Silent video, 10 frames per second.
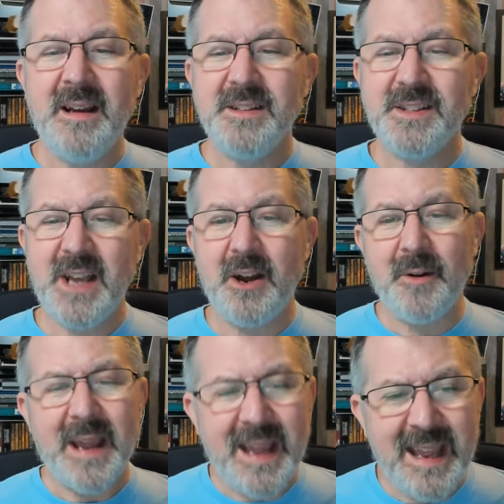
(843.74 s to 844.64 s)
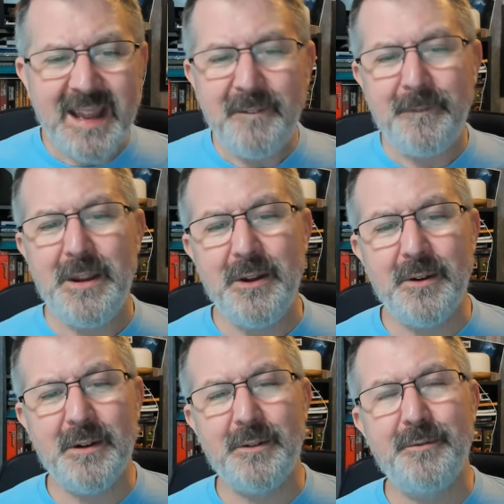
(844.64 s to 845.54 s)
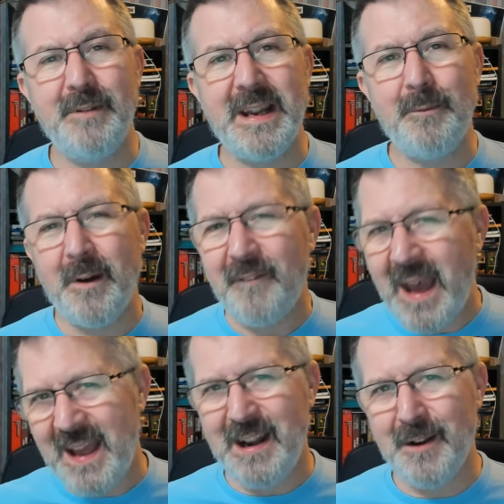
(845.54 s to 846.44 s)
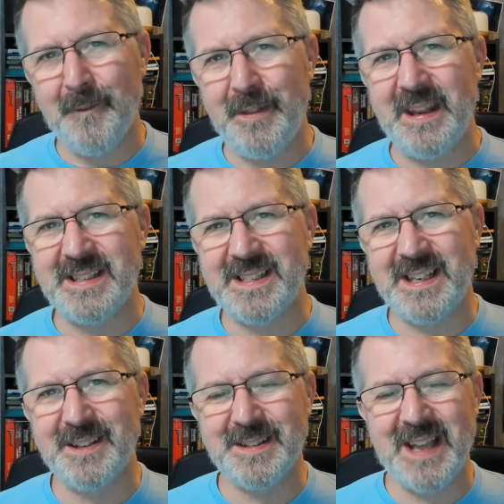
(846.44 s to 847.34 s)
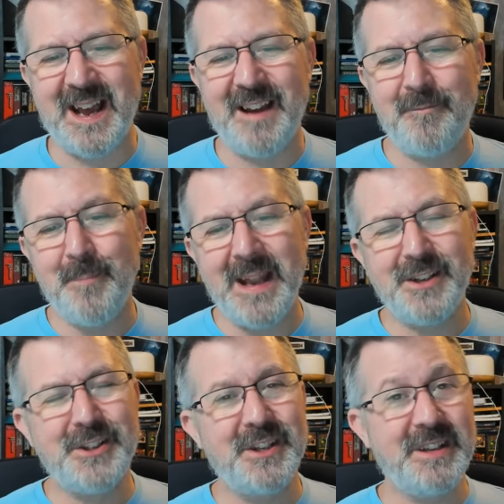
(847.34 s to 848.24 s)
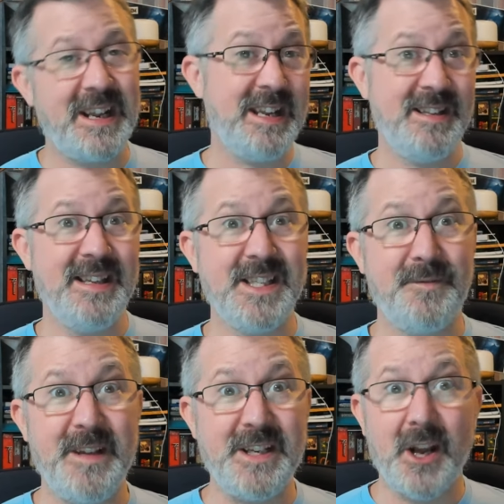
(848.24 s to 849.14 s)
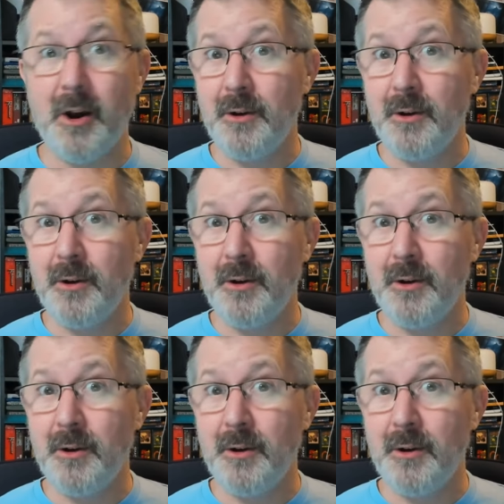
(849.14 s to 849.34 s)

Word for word: So if you agree with any of the skills that I've mentioned in this video,